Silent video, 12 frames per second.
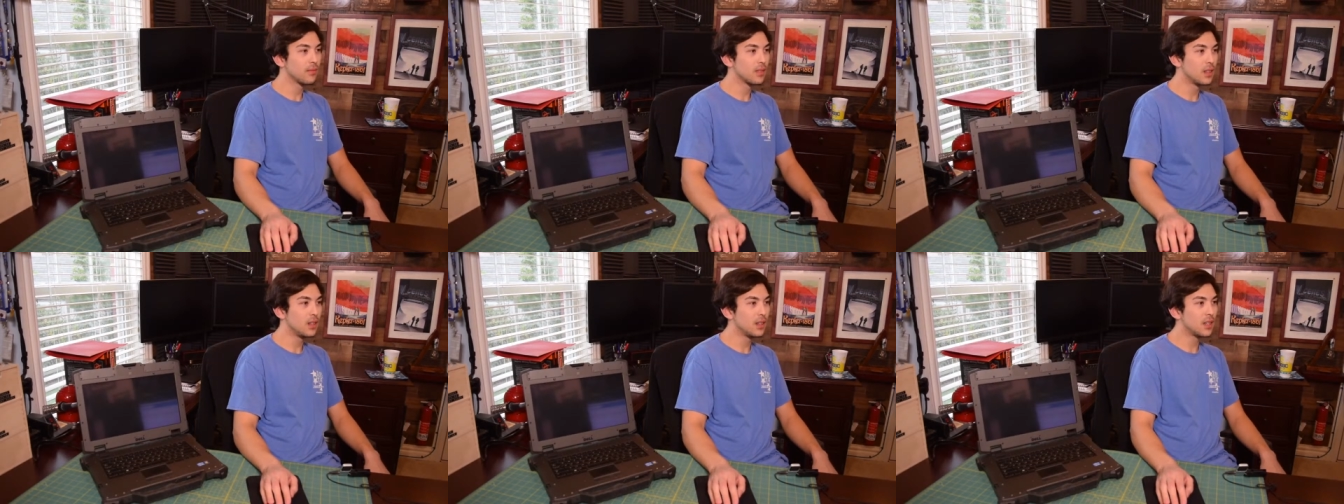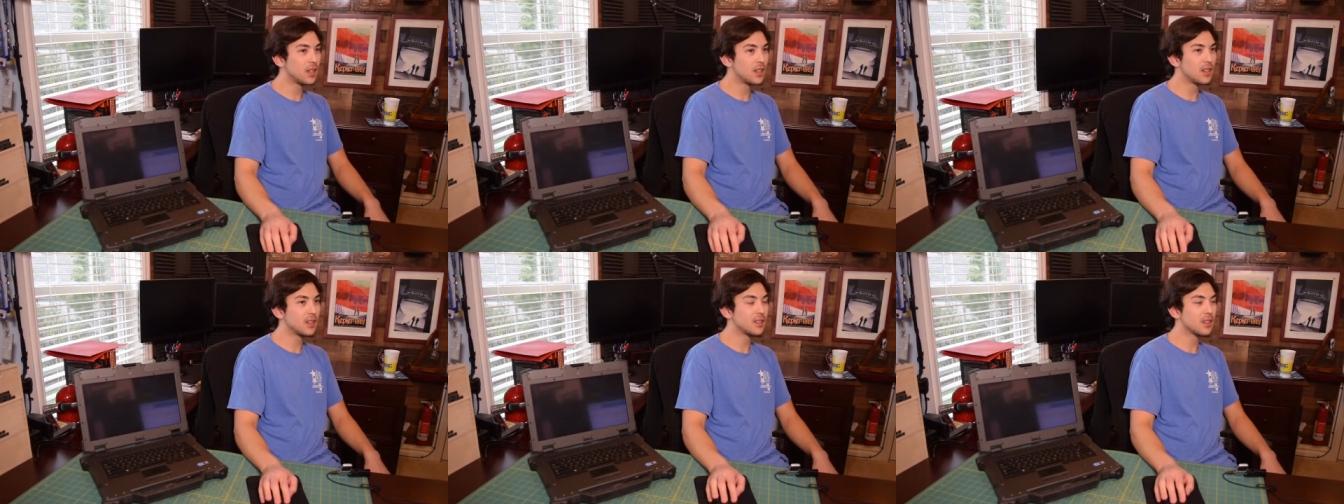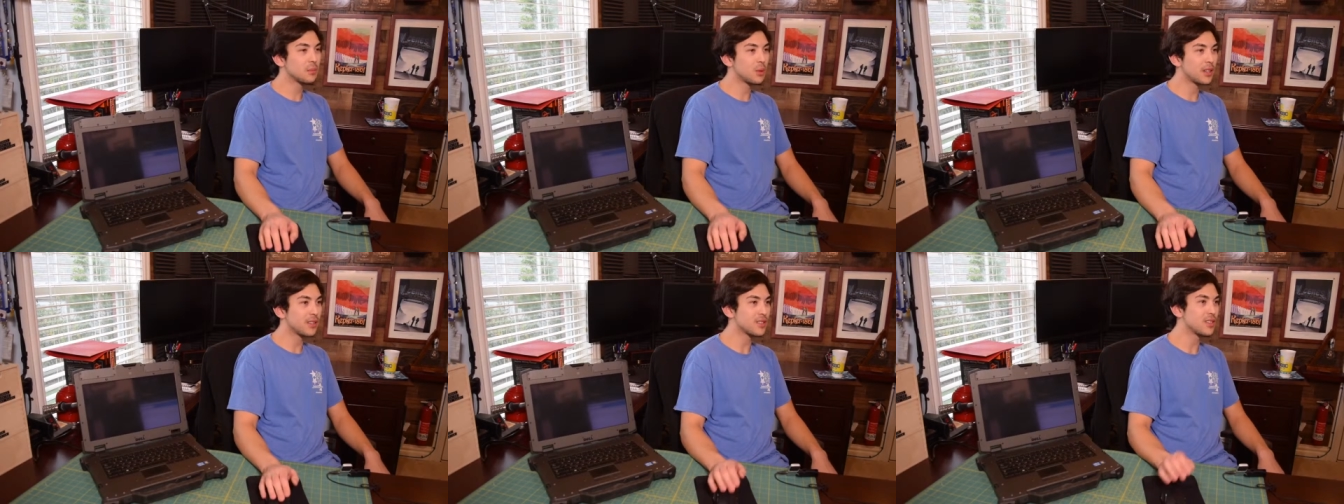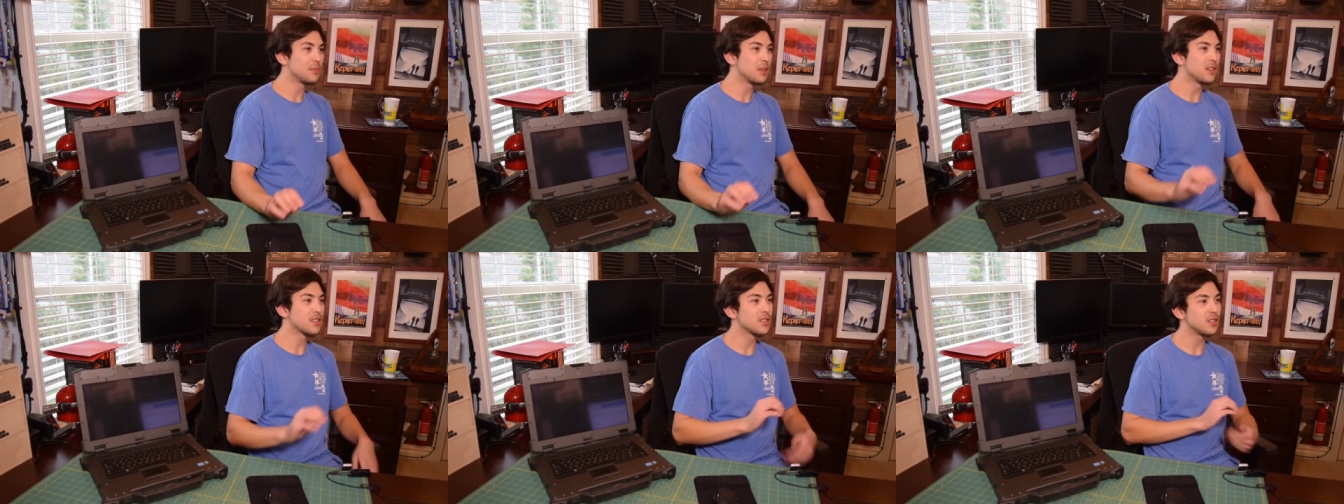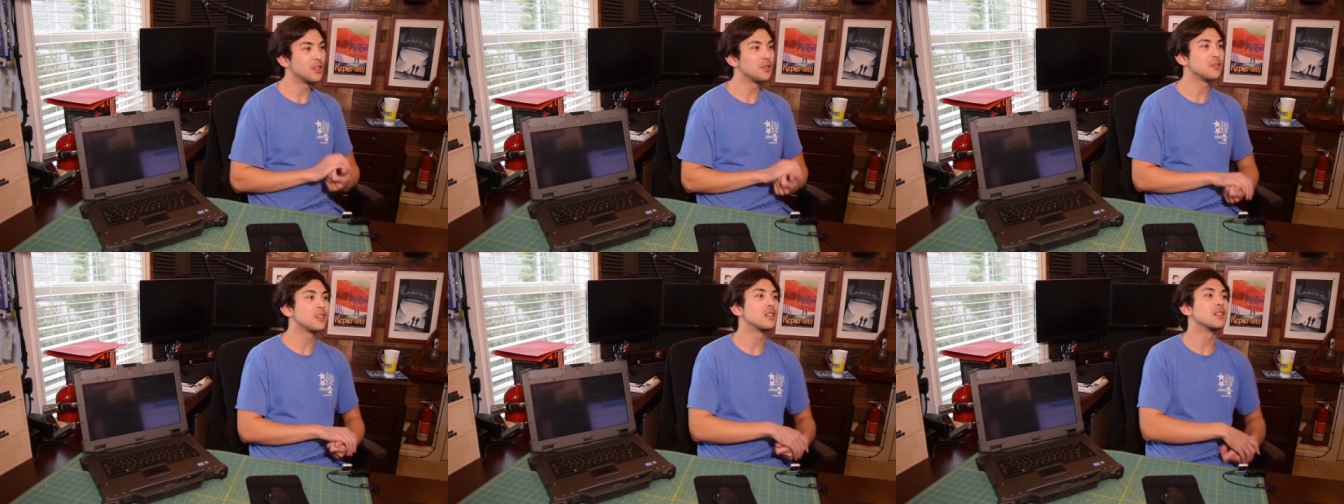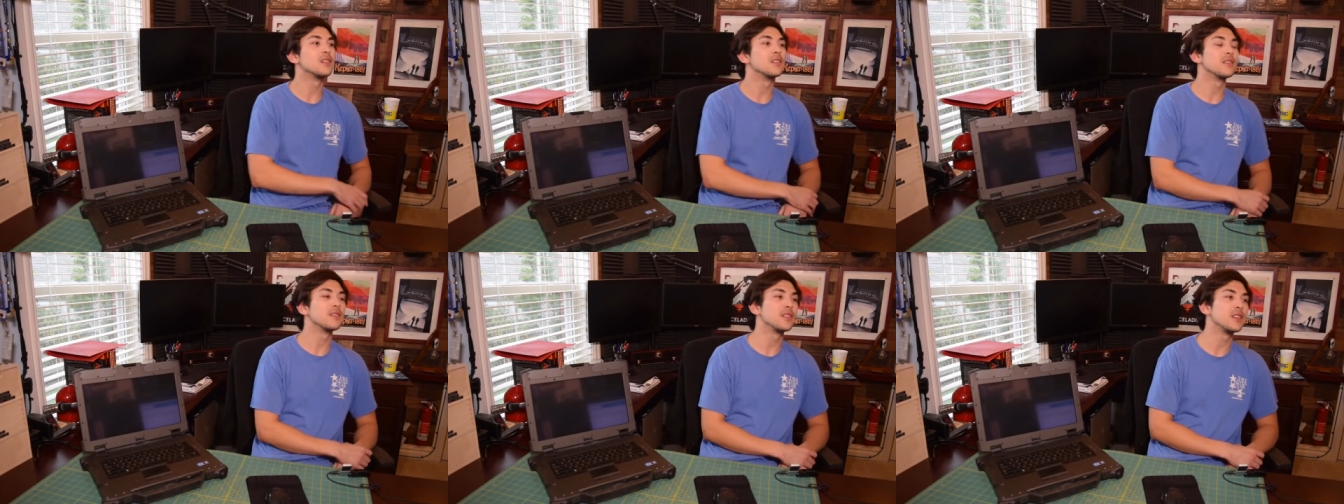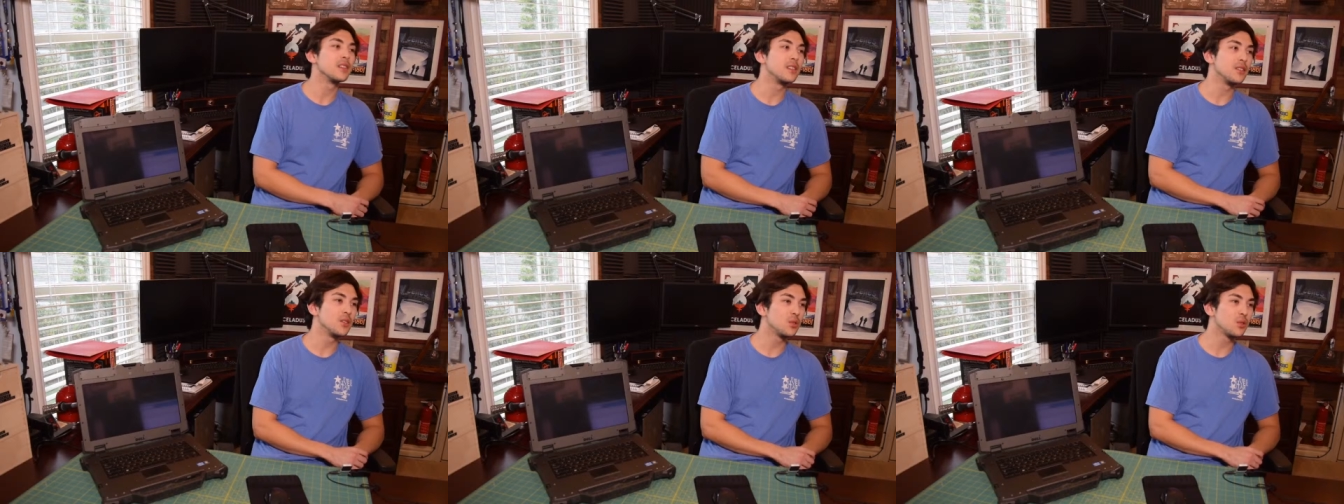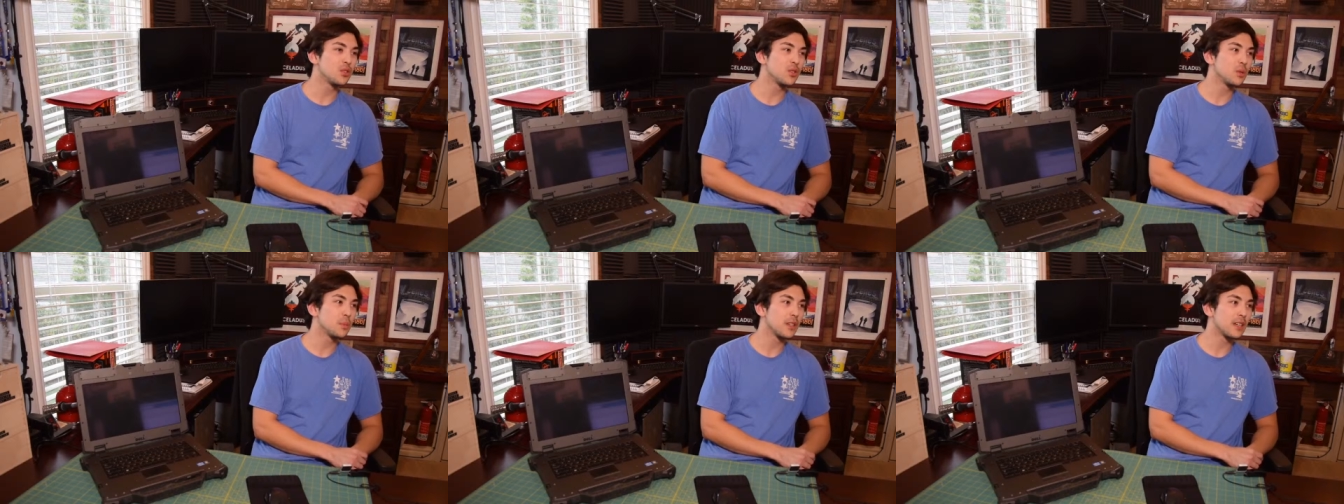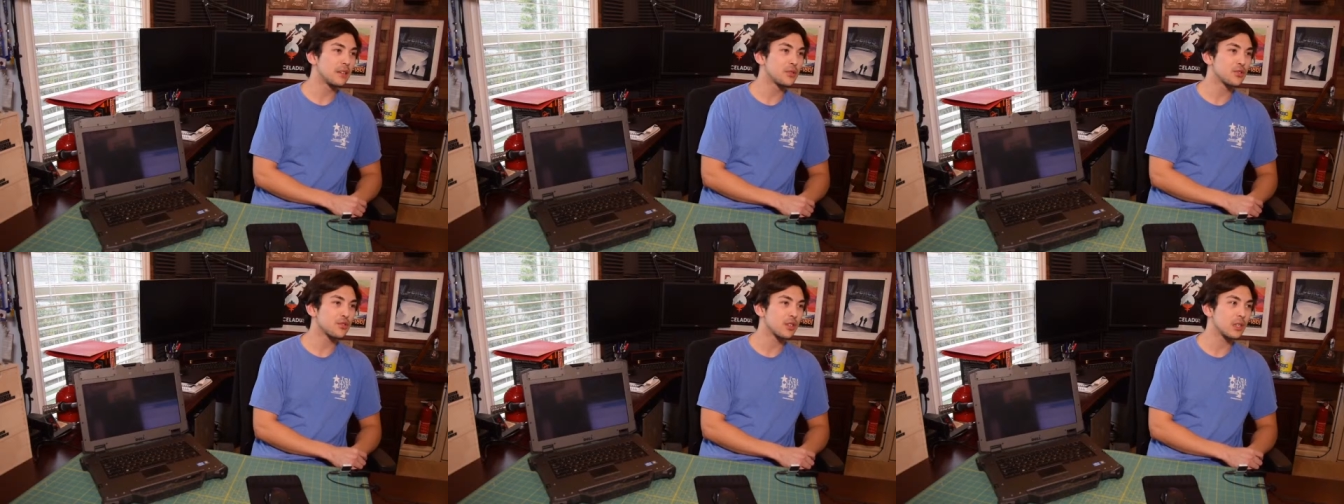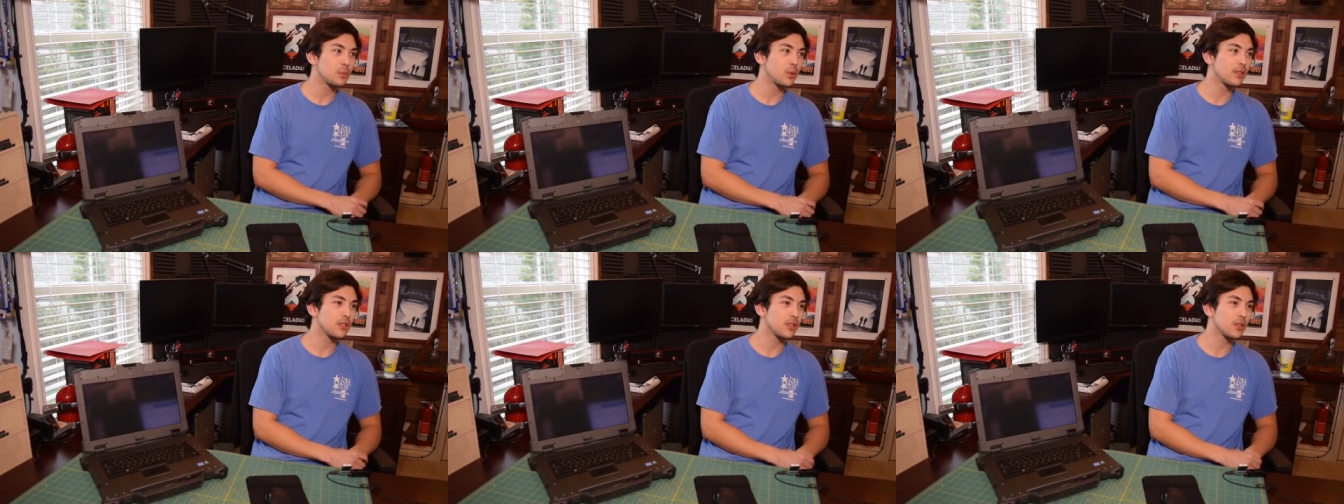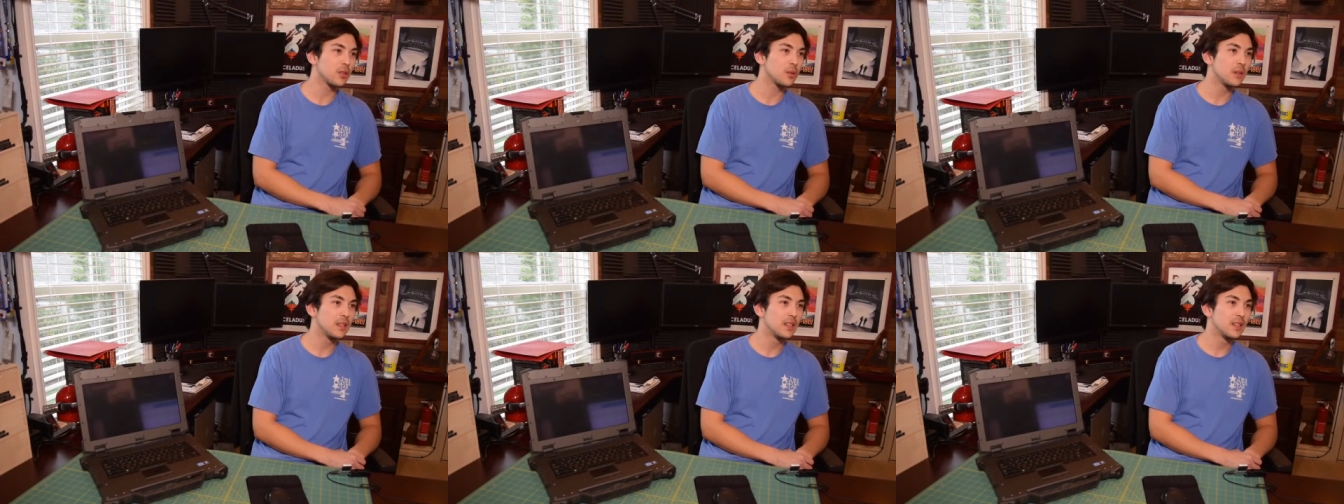And I'm waiting to see myself on the YouTube live stream window.